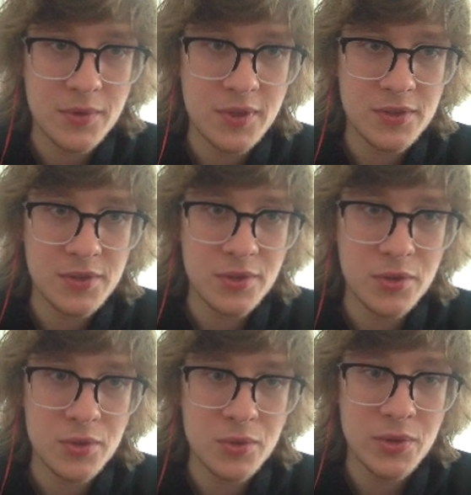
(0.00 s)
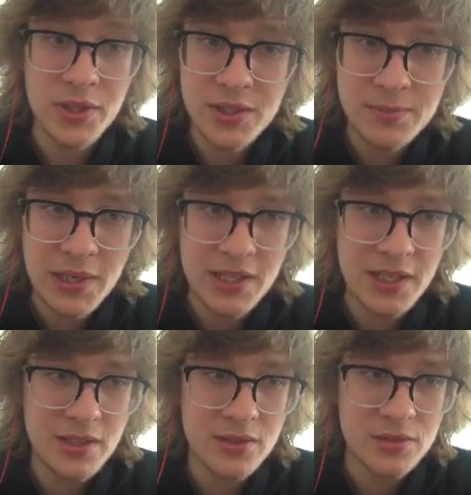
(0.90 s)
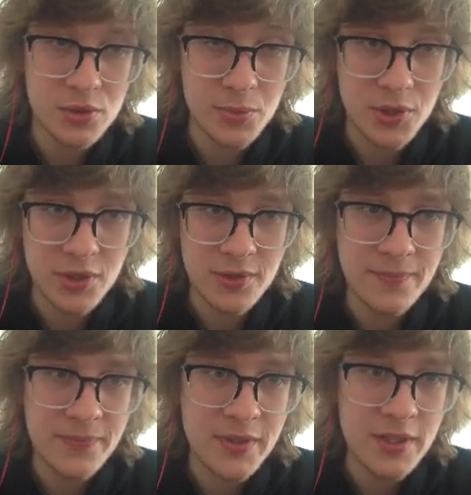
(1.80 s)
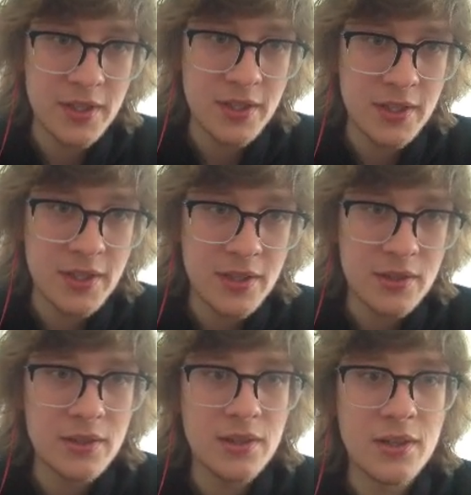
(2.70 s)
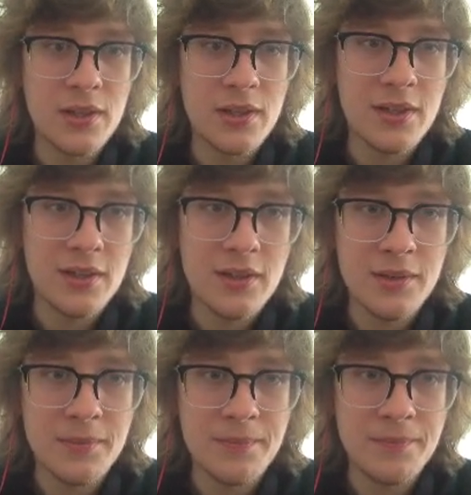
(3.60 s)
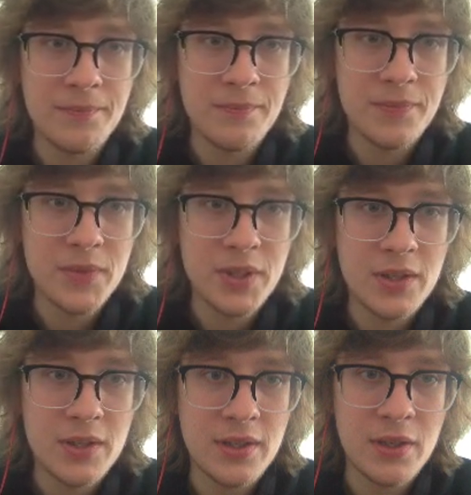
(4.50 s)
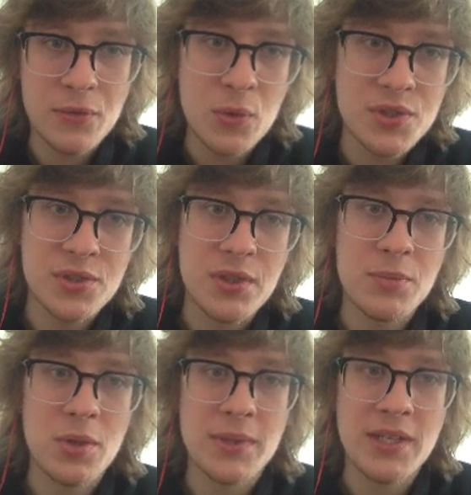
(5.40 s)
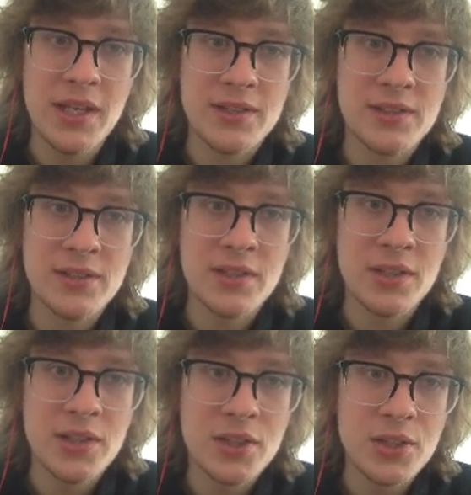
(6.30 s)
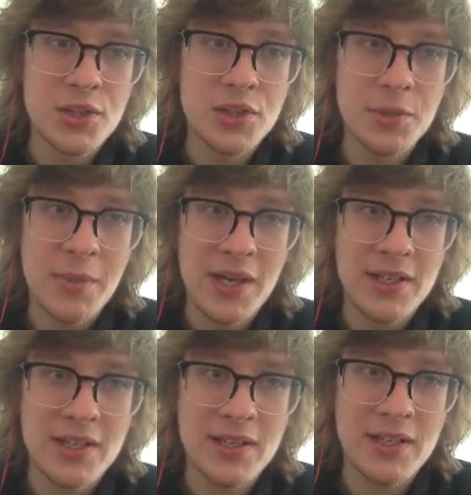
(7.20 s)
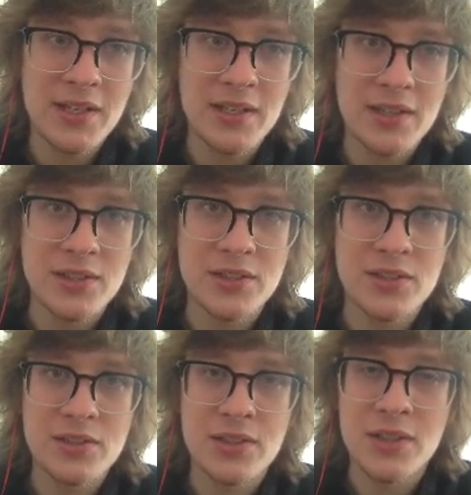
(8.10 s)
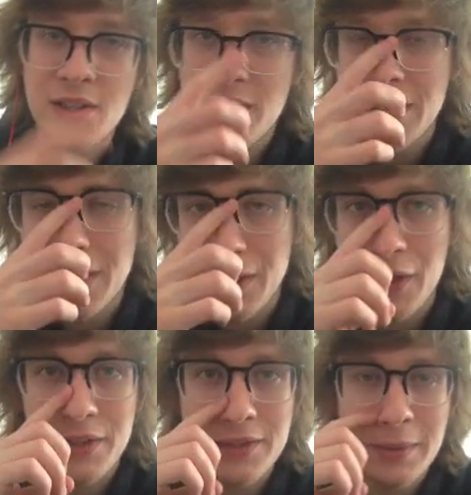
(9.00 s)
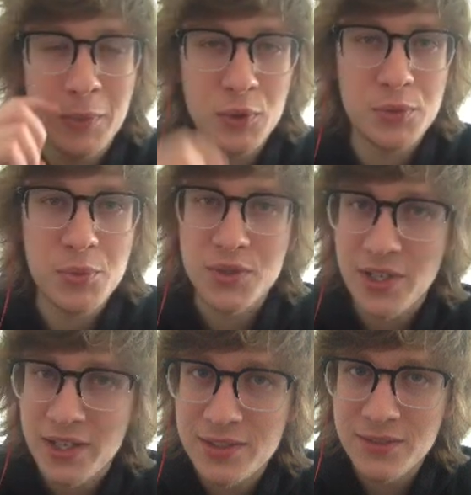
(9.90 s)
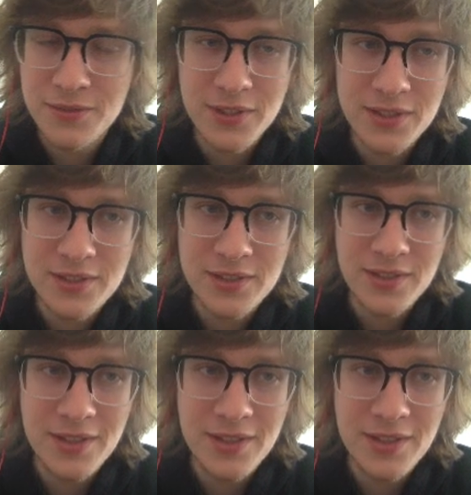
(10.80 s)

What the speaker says: Right, so it is panicking, so we're good. Now, of course, as you can probably guess, should panic is not the most precise of things